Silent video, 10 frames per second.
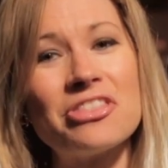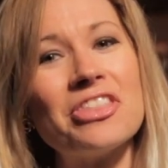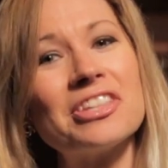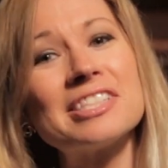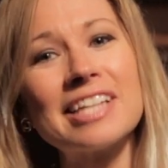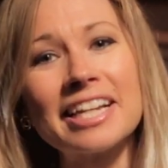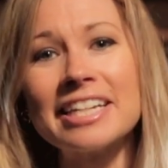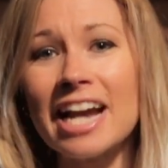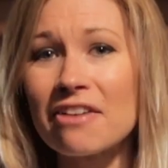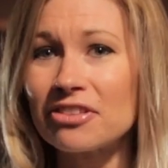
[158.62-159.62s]
Then the
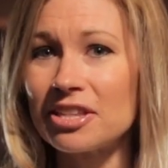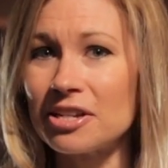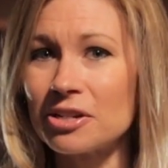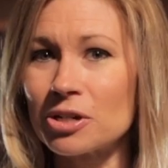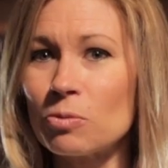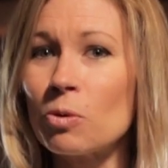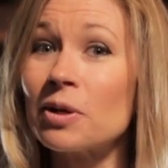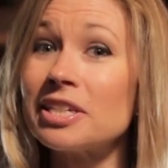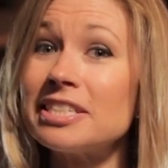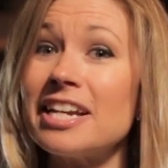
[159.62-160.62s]
second half of the year, we'll
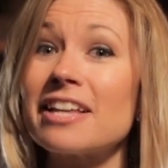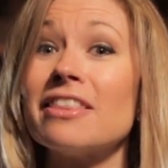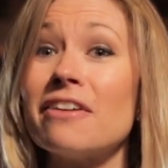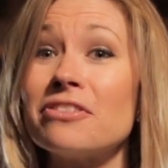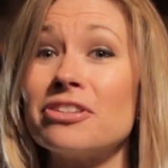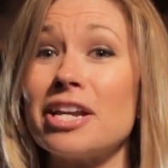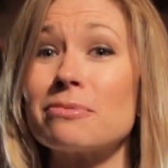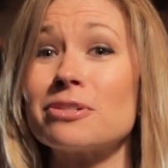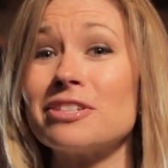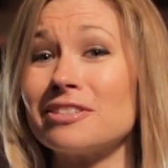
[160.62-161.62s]
want to take Love Your
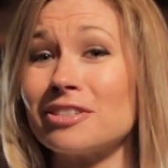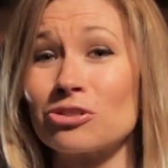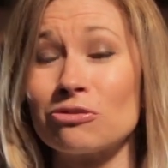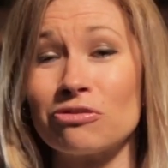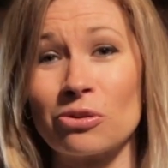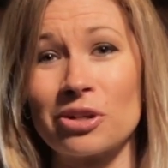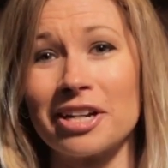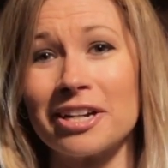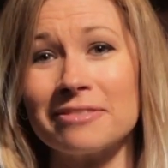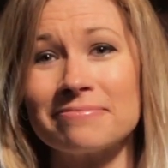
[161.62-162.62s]
Neighbor to Central Florida.